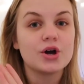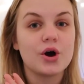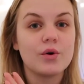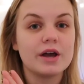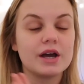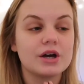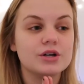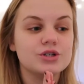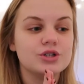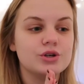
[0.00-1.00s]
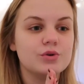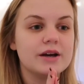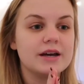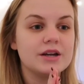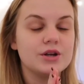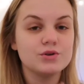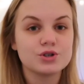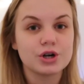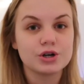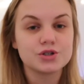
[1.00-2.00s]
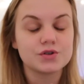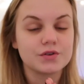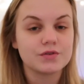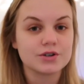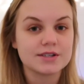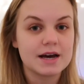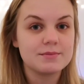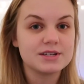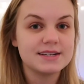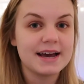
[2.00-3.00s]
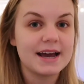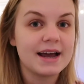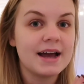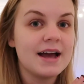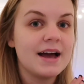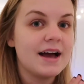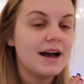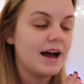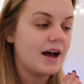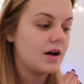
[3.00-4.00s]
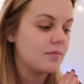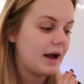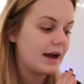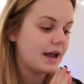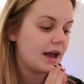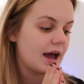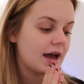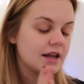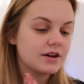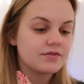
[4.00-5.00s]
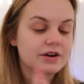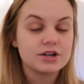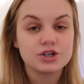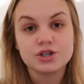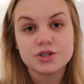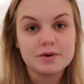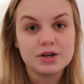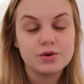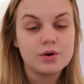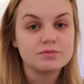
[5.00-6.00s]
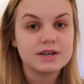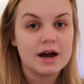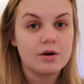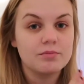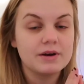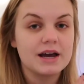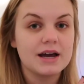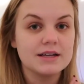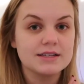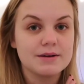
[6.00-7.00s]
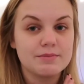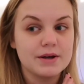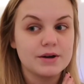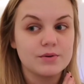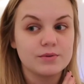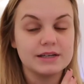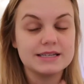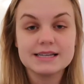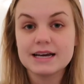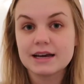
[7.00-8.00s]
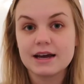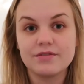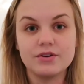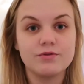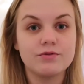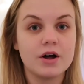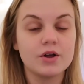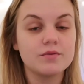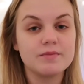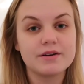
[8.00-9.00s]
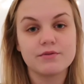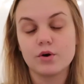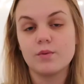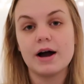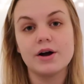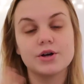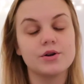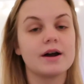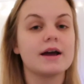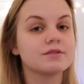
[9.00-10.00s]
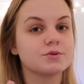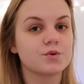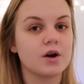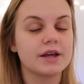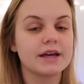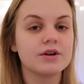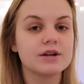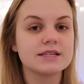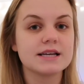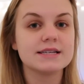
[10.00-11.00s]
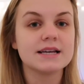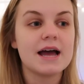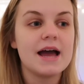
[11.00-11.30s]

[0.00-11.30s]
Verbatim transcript: going to a new church for the first time today. Um, I hadn't found a church in my new hometown because I've been really sick. If you've followed me for a while, you know I have some chronic illnesses,